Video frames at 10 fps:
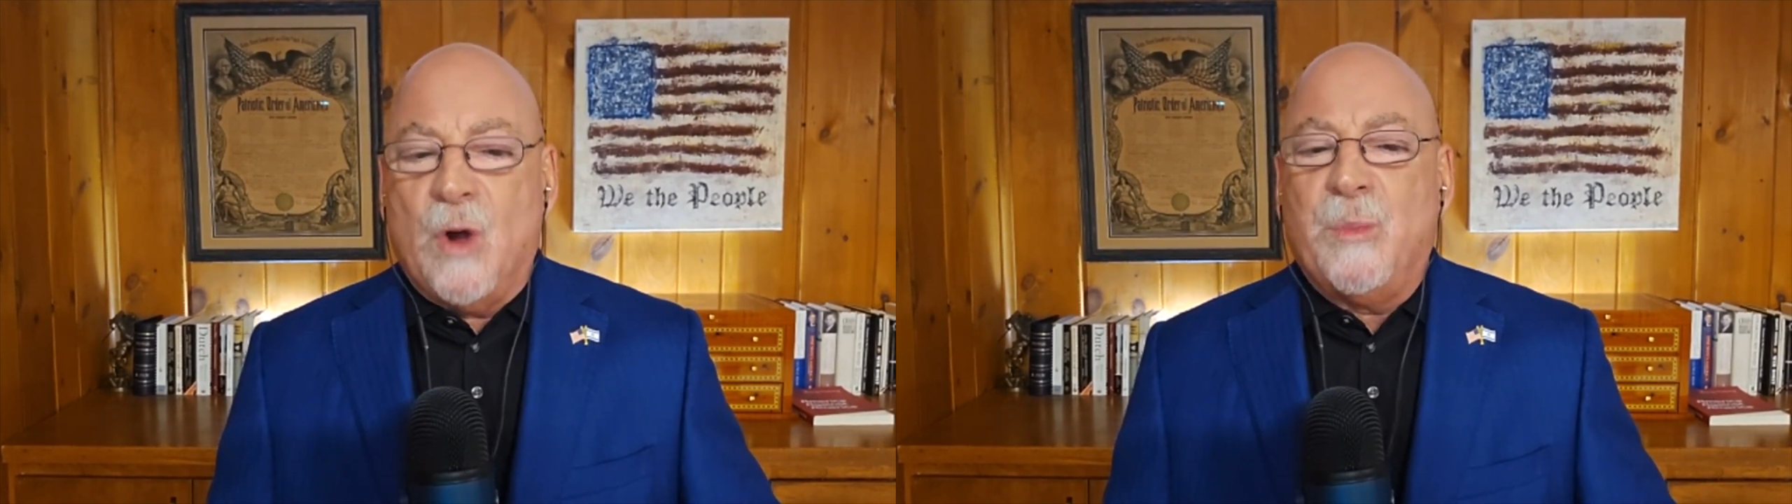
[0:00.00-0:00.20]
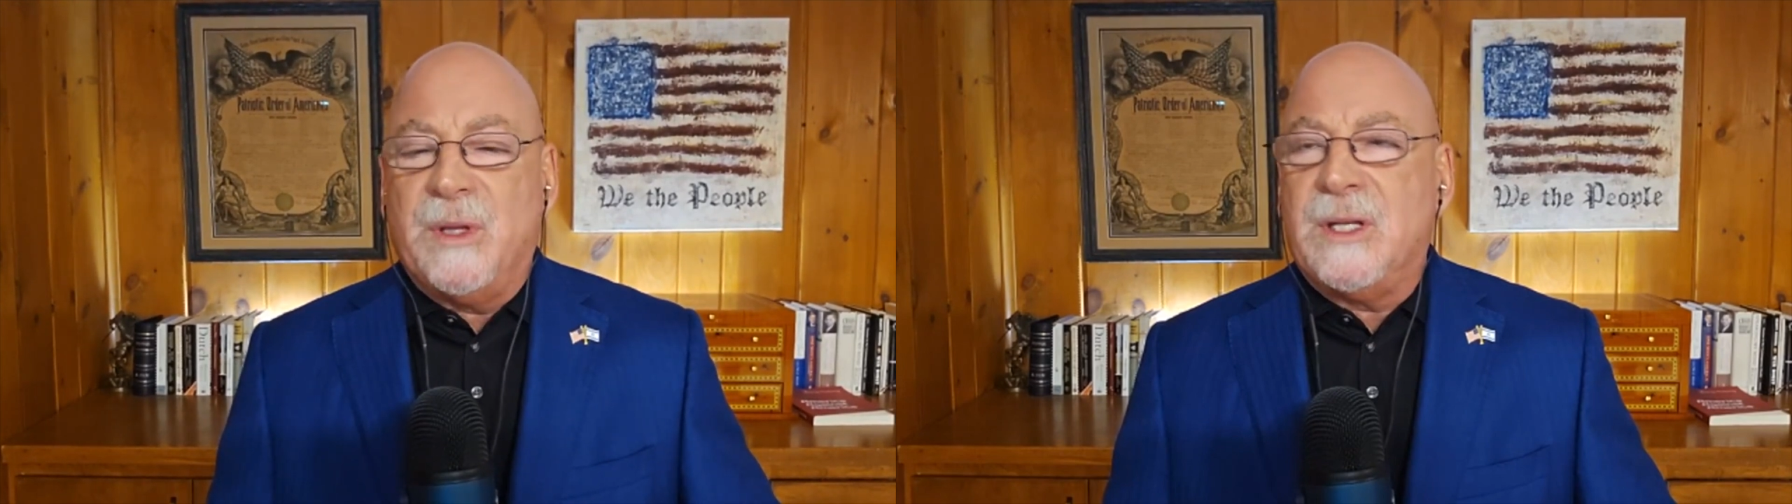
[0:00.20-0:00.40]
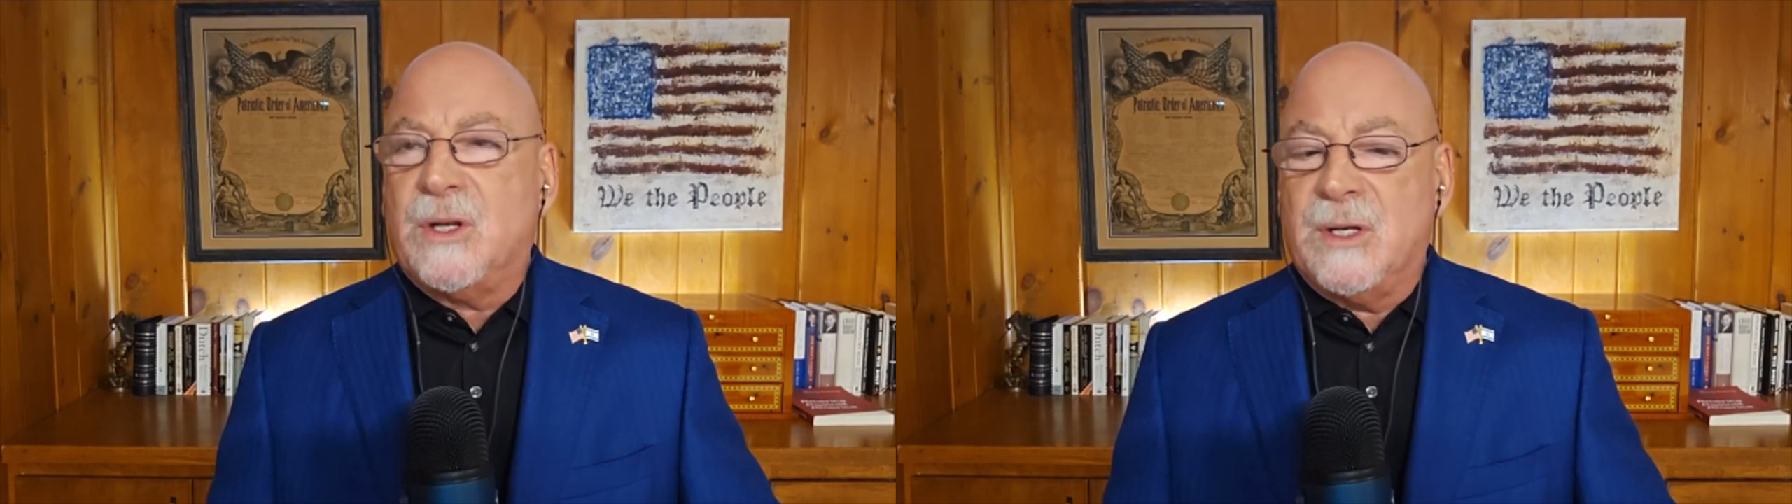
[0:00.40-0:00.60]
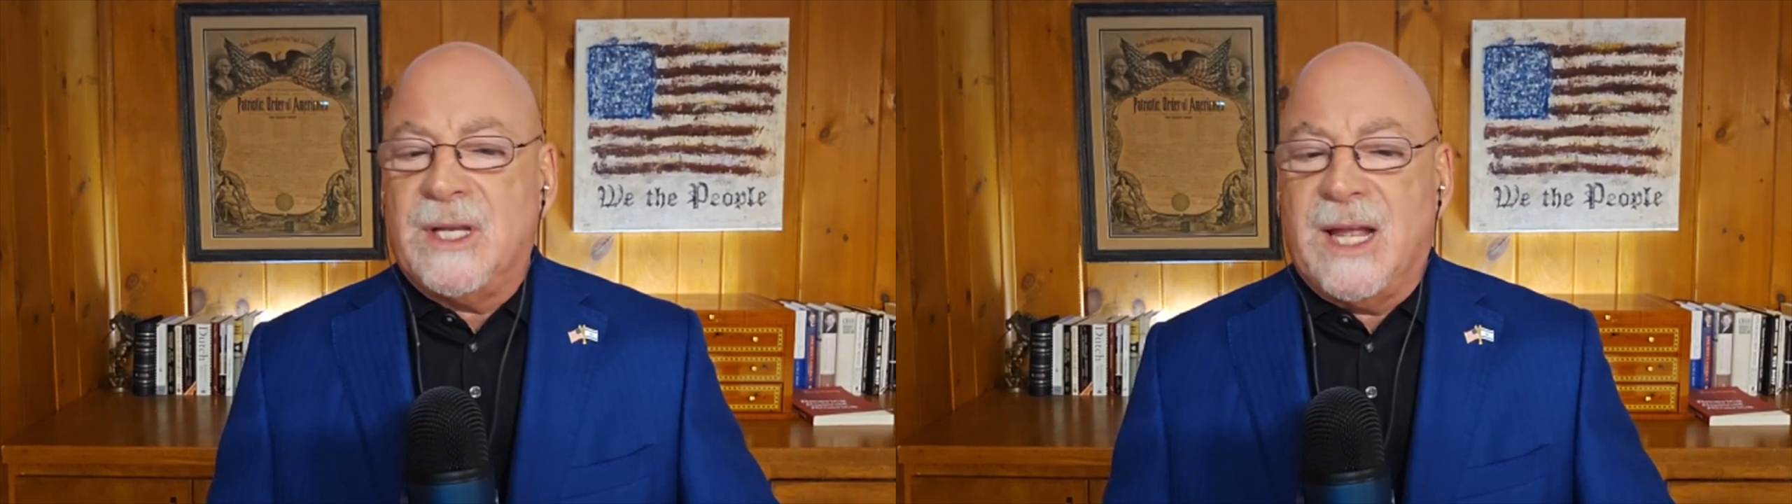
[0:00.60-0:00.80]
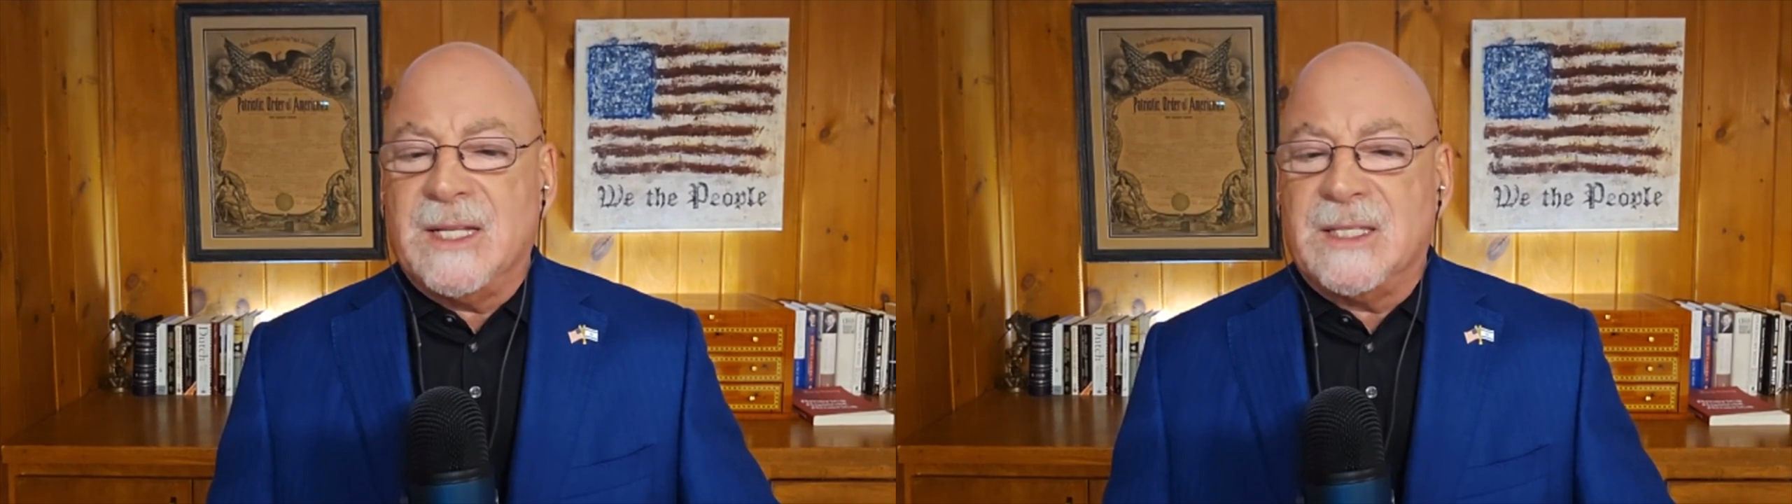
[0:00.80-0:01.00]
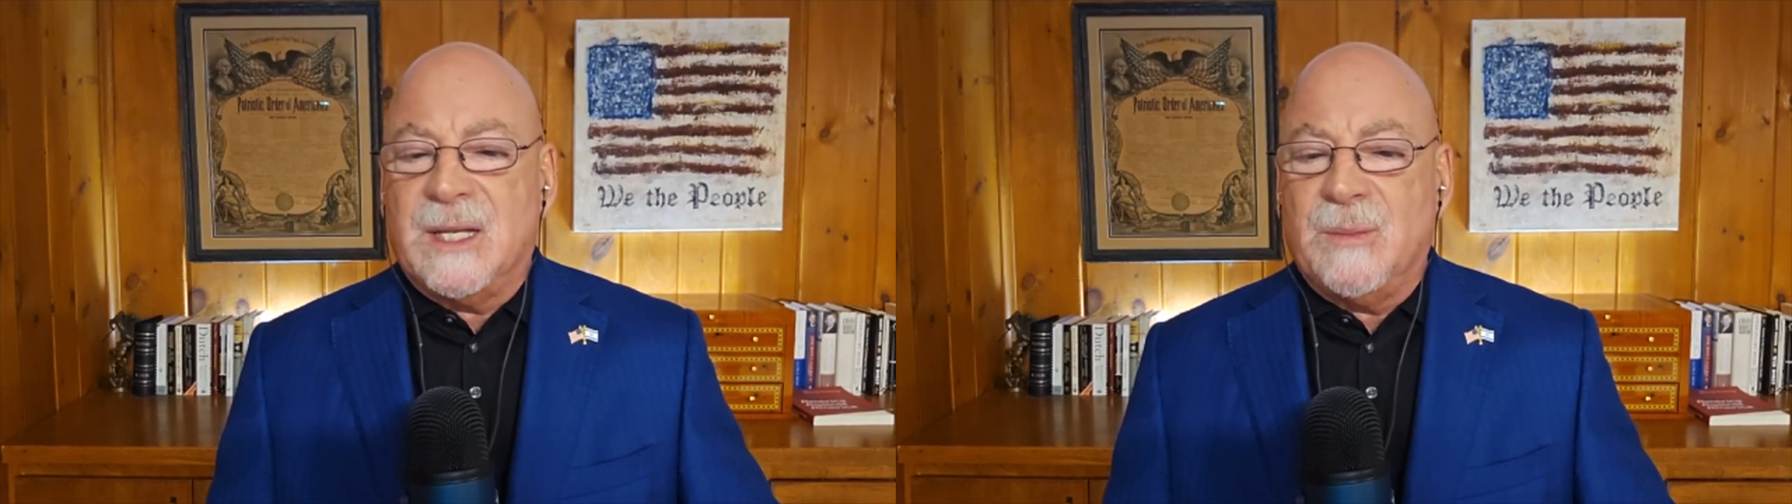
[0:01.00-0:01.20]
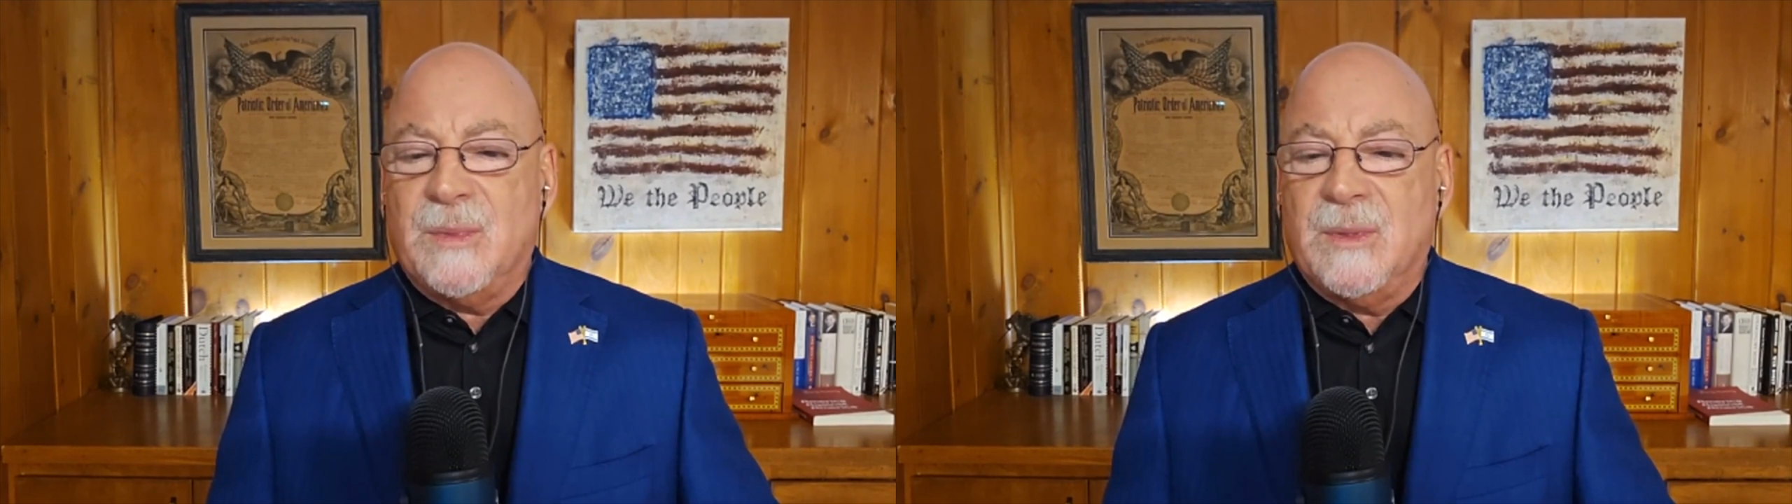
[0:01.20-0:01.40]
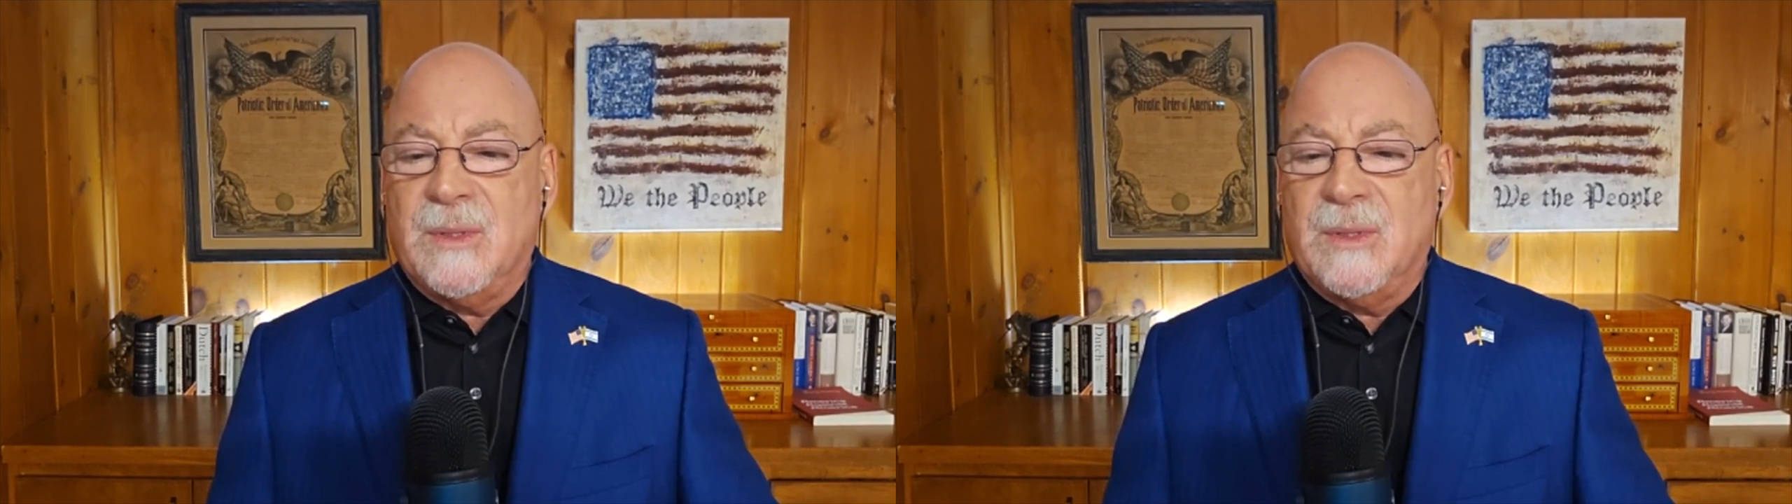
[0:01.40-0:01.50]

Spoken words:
openly turned against them.